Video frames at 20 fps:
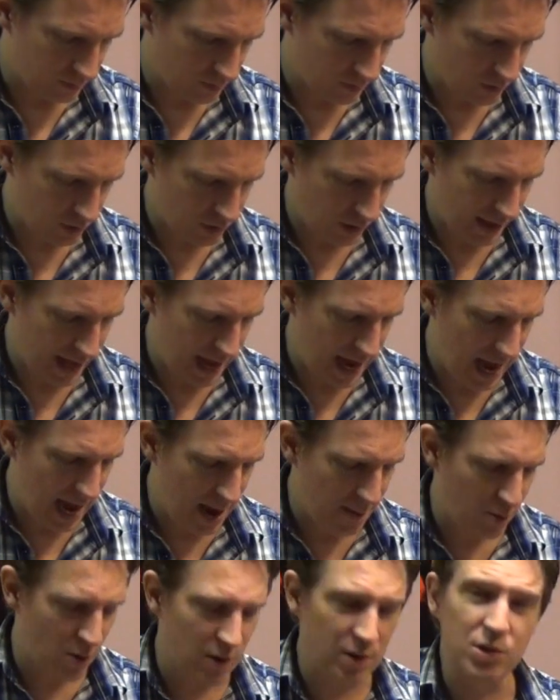So that
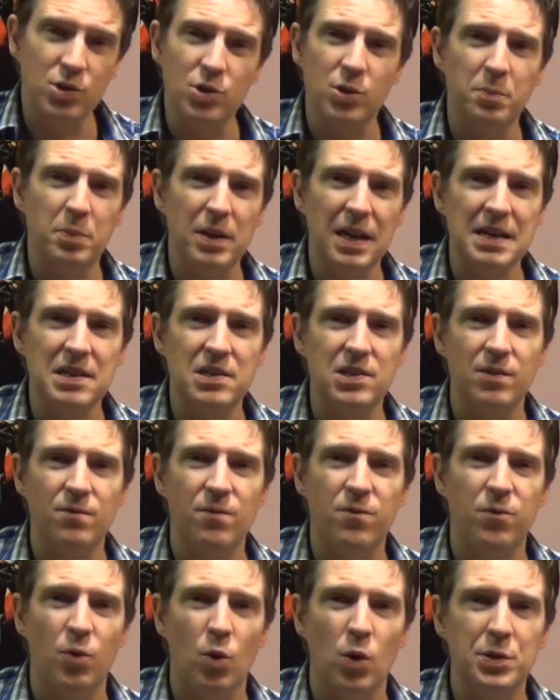hammer-on took place at
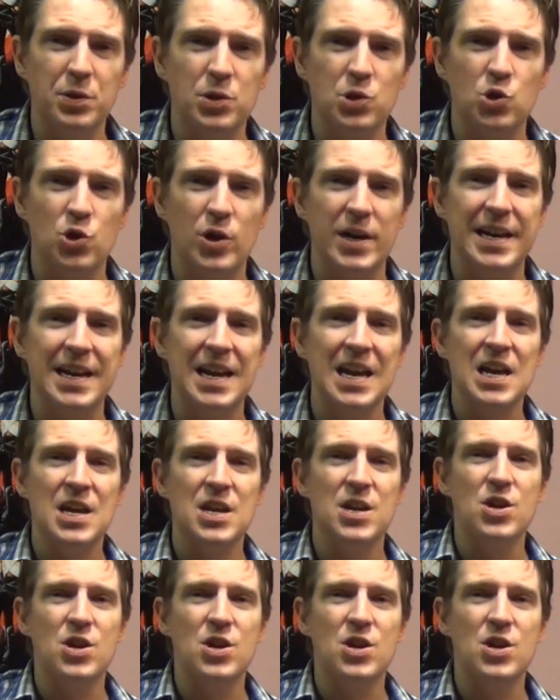4th string,